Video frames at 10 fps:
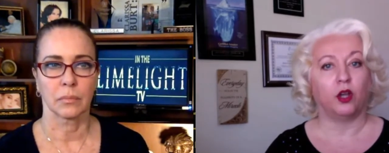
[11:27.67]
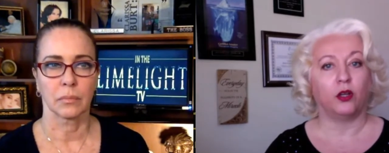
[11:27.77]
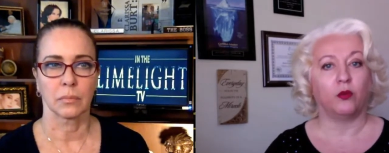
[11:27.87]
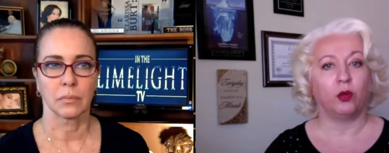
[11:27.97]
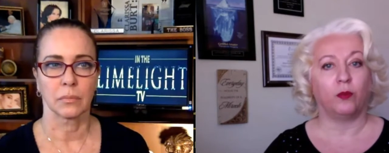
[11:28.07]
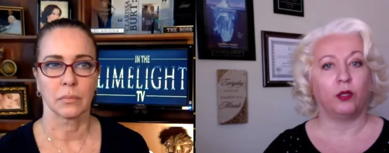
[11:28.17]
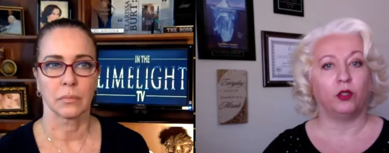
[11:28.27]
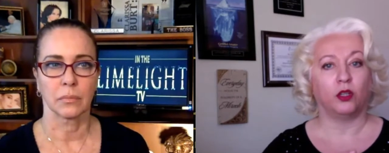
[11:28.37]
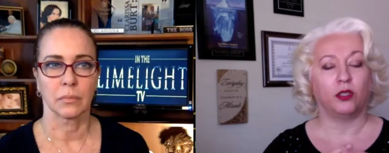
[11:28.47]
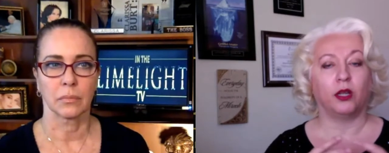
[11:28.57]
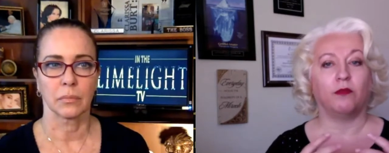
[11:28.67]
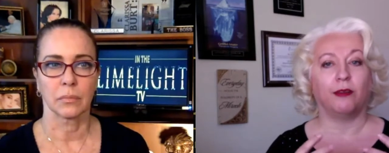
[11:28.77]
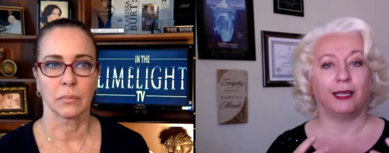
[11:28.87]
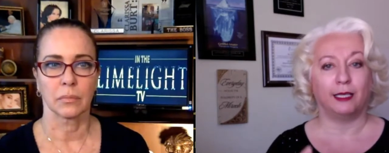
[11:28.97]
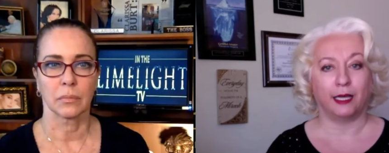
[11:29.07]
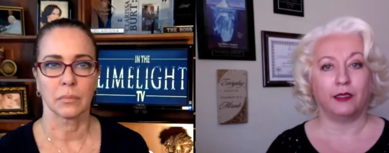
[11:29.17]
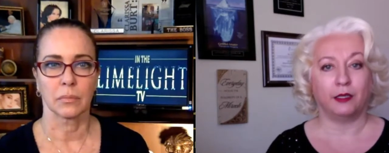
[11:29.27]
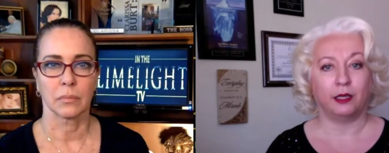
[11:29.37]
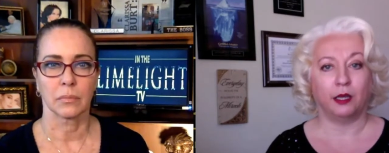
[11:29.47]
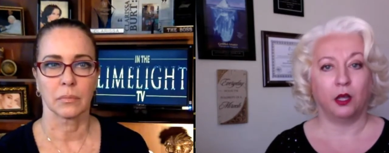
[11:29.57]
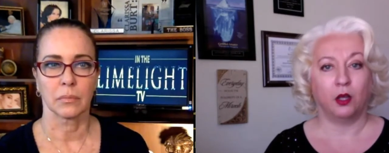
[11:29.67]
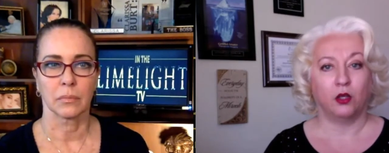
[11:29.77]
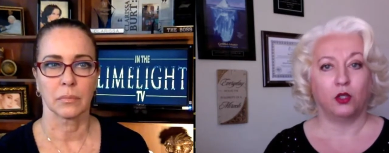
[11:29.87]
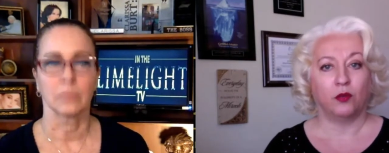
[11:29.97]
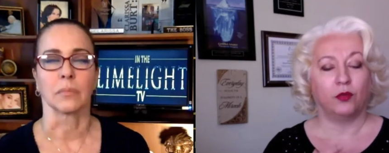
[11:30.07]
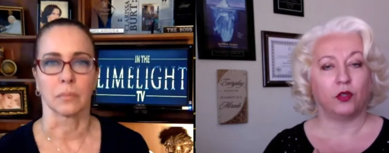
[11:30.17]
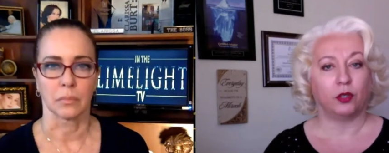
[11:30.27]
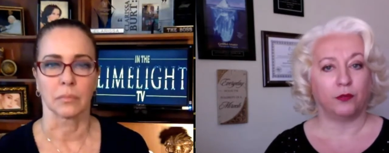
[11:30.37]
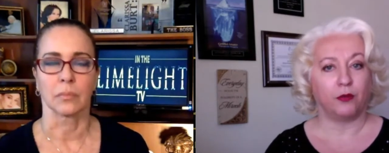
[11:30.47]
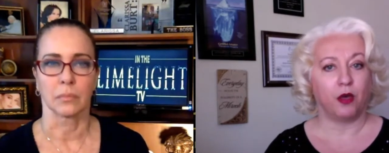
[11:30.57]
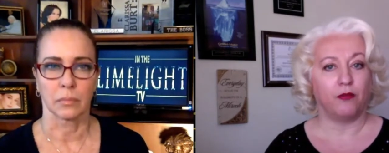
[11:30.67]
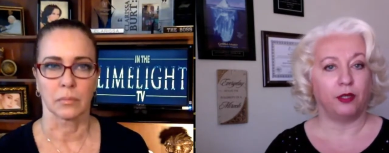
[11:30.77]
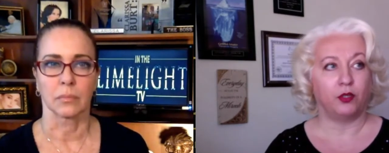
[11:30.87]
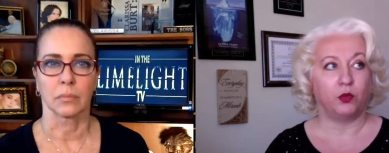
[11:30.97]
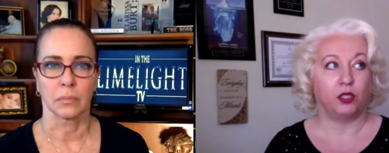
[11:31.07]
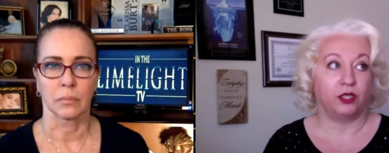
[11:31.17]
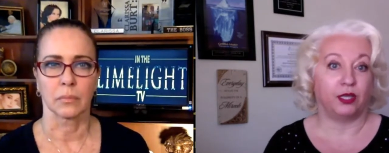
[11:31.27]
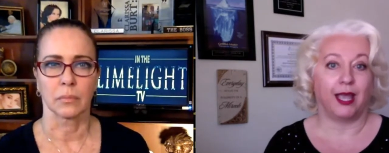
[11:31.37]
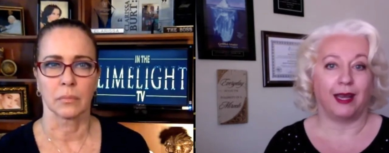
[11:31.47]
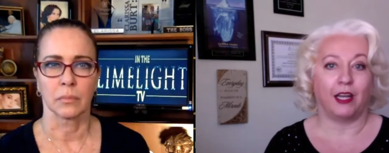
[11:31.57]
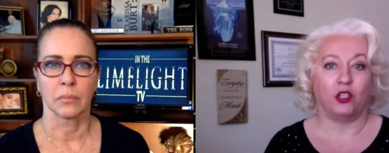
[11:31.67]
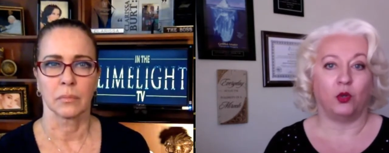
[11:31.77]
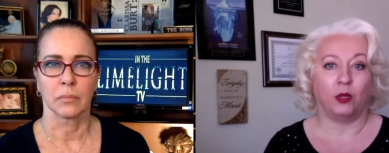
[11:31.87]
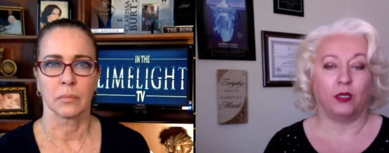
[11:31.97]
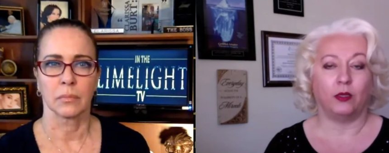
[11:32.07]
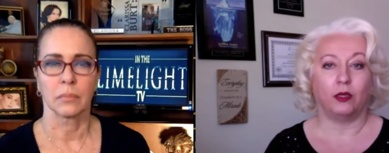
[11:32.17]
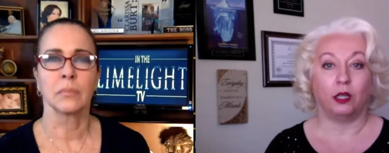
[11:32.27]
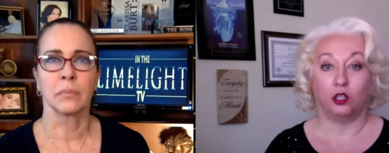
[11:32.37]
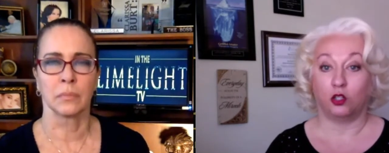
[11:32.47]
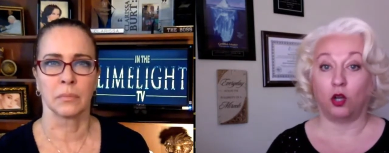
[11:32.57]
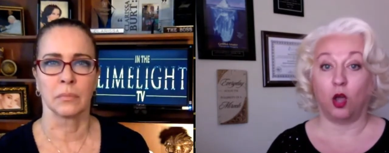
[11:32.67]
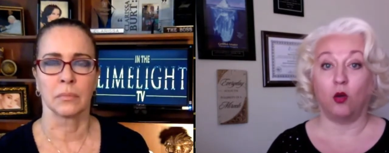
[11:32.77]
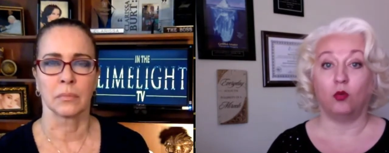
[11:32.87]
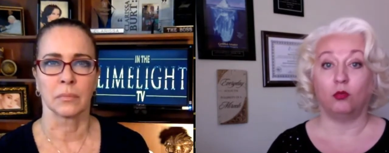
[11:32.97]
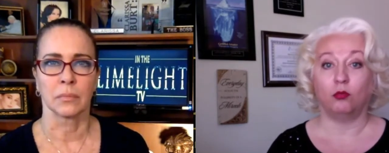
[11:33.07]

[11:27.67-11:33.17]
Speaker 1: on we build on self identity so if your self confidence which is can i do it is mm-hmm.